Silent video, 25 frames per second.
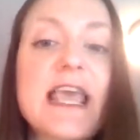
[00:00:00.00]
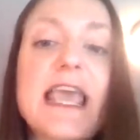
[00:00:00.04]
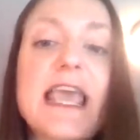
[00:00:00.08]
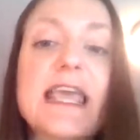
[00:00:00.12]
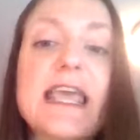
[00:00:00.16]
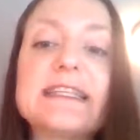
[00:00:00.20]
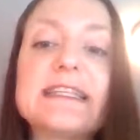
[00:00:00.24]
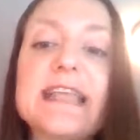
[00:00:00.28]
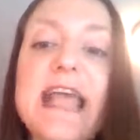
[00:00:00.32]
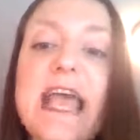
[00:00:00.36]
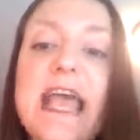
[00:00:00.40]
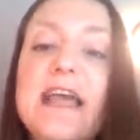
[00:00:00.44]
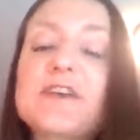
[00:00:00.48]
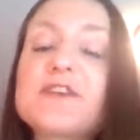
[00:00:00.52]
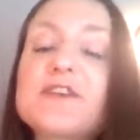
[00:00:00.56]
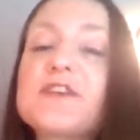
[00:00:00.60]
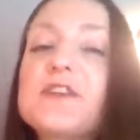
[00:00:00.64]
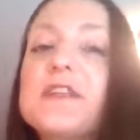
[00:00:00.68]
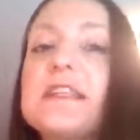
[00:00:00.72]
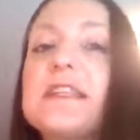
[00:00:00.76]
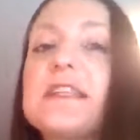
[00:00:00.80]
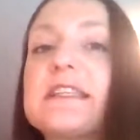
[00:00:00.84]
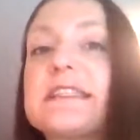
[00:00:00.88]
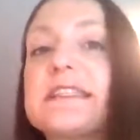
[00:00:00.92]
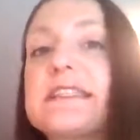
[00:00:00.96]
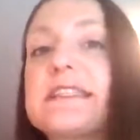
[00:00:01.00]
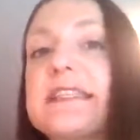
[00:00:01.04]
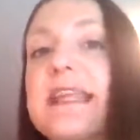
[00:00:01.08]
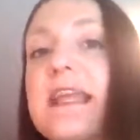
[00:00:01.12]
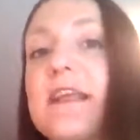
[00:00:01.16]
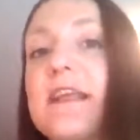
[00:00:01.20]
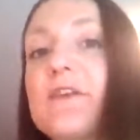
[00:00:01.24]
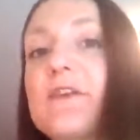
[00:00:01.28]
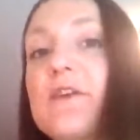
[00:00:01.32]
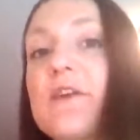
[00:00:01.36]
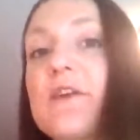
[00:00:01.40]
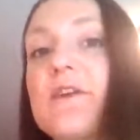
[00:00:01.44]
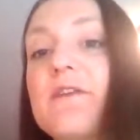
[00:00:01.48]
It's actually the
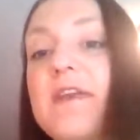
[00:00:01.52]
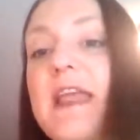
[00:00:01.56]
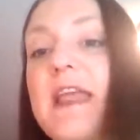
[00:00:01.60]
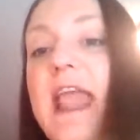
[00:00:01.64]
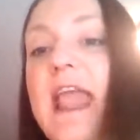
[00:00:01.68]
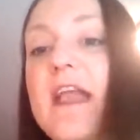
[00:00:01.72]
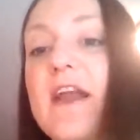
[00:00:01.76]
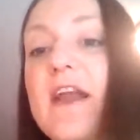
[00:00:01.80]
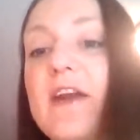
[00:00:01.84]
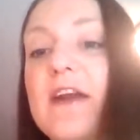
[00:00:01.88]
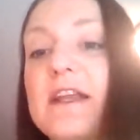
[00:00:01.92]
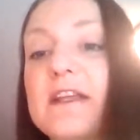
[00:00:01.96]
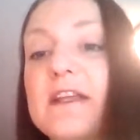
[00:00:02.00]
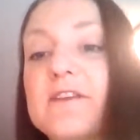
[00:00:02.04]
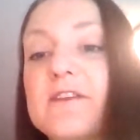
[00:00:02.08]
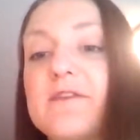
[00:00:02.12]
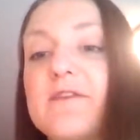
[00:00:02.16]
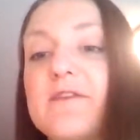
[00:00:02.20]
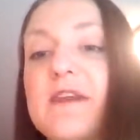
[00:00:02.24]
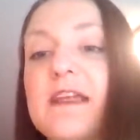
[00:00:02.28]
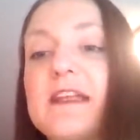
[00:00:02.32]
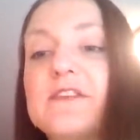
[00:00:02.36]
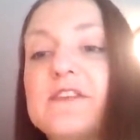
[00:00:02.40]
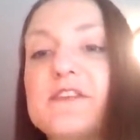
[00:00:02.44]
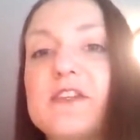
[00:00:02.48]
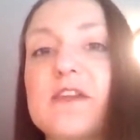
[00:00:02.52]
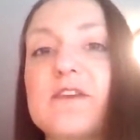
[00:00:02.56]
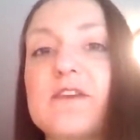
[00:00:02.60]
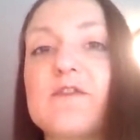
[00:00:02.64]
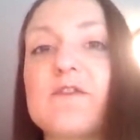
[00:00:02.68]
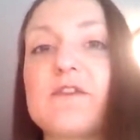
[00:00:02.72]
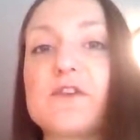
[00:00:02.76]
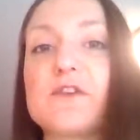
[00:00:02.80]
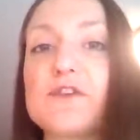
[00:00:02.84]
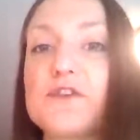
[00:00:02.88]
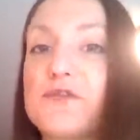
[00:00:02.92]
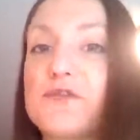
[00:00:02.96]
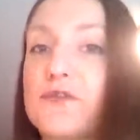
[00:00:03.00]
standard of care intervention
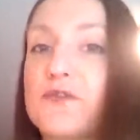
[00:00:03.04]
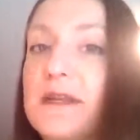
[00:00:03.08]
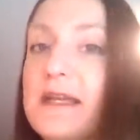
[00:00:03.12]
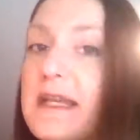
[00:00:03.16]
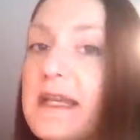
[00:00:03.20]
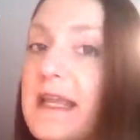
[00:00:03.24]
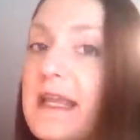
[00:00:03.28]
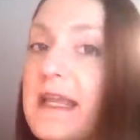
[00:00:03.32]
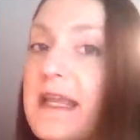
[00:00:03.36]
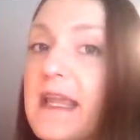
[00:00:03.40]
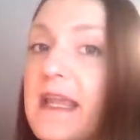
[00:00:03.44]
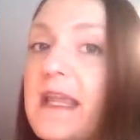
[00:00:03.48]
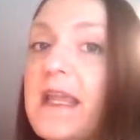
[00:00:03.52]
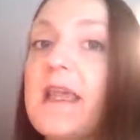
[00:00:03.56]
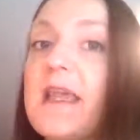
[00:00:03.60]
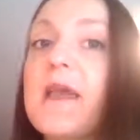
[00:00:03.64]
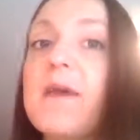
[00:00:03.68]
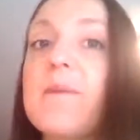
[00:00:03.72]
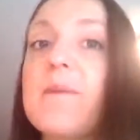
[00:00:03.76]
for treating